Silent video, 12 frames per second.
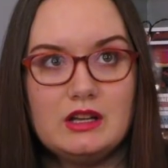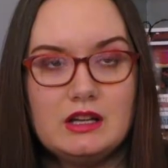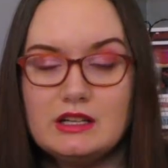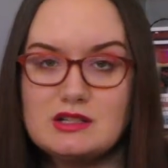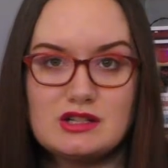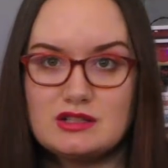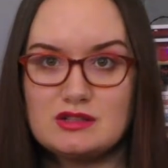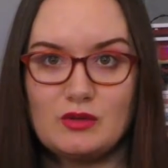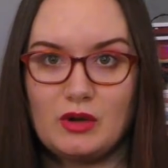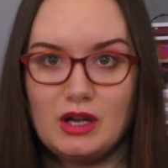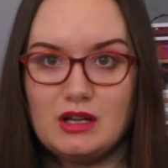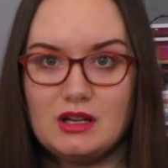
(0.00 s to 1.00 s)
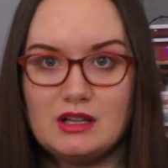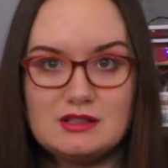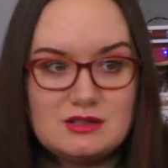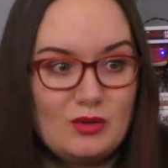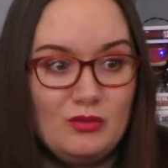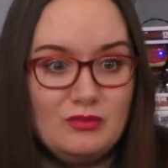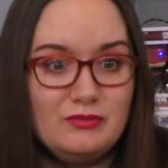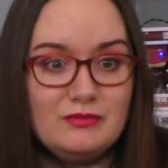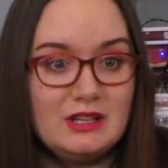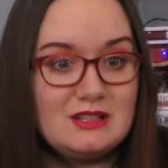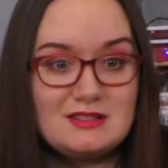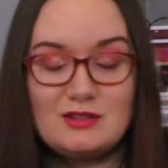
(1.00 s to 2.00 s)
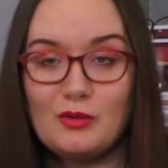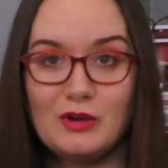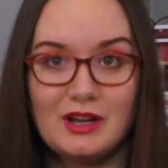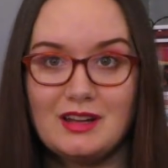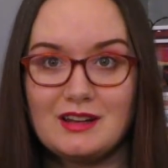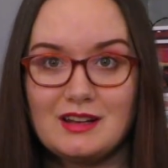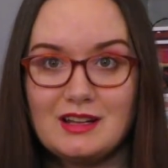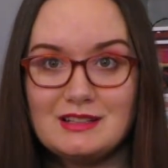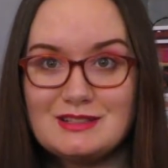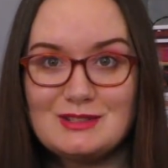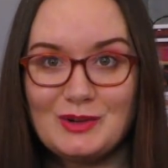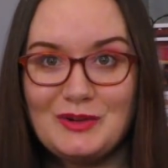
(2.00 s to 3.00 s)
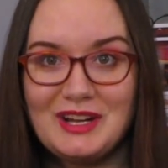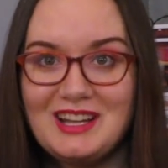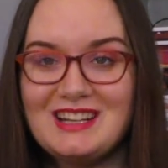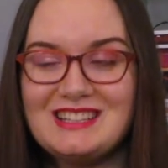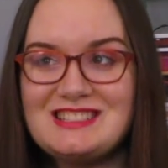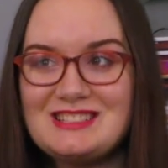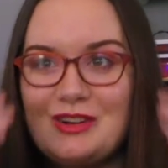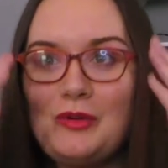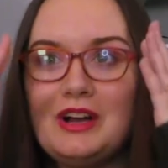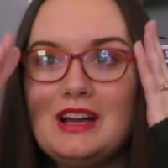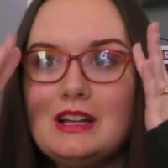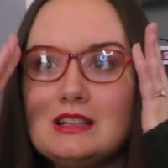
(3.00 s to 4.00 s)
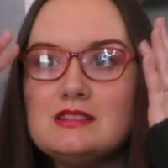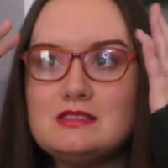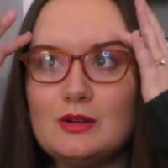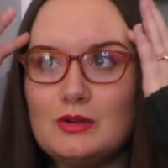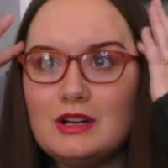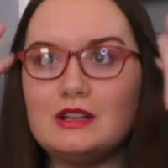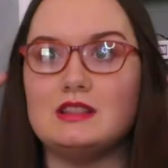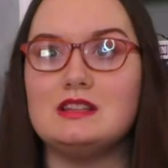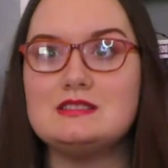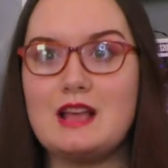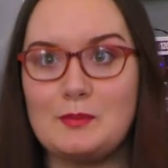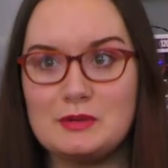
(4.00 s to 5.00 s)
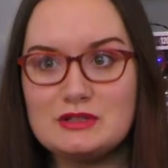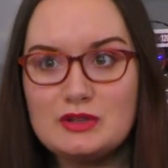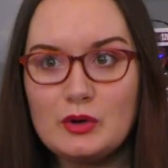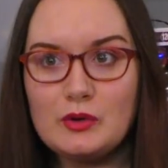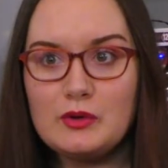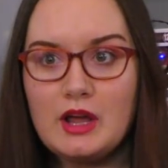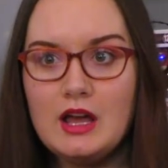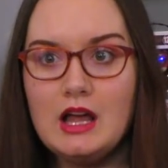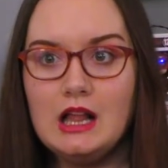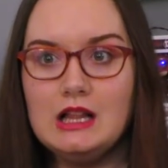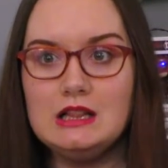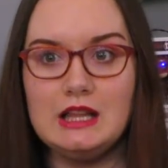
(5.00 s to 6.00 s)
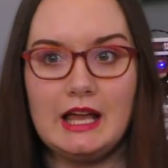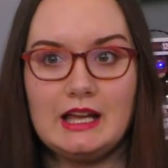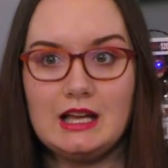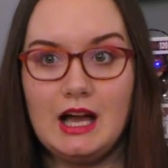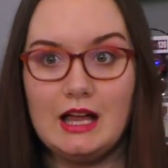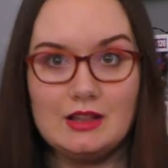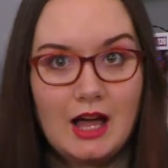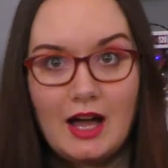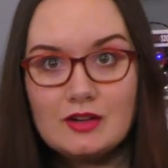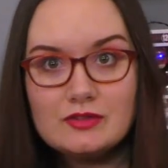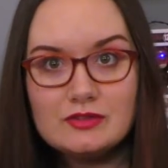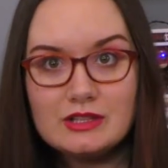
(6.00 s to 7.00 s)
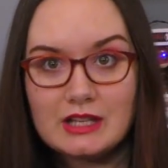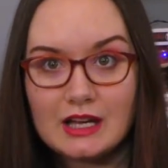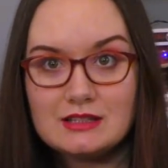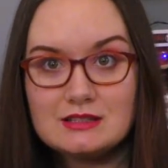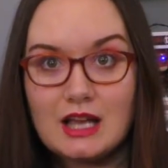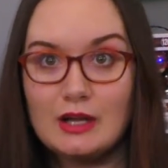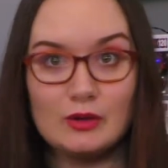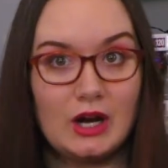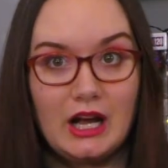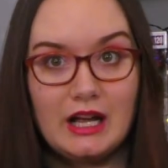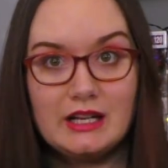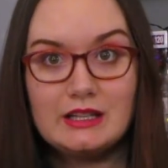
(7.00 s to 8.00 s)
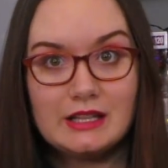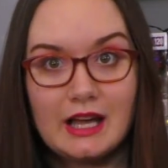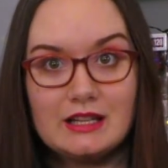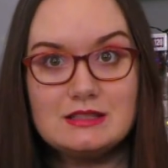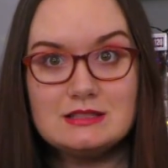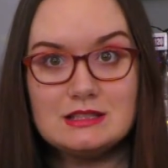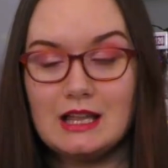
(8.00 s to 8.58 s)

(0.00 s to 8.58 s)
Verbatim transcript: It's just so good. It's so, it's so good. It's so good. It's so good. It's so good. This episode like, I laughed, yes. I cried, yes.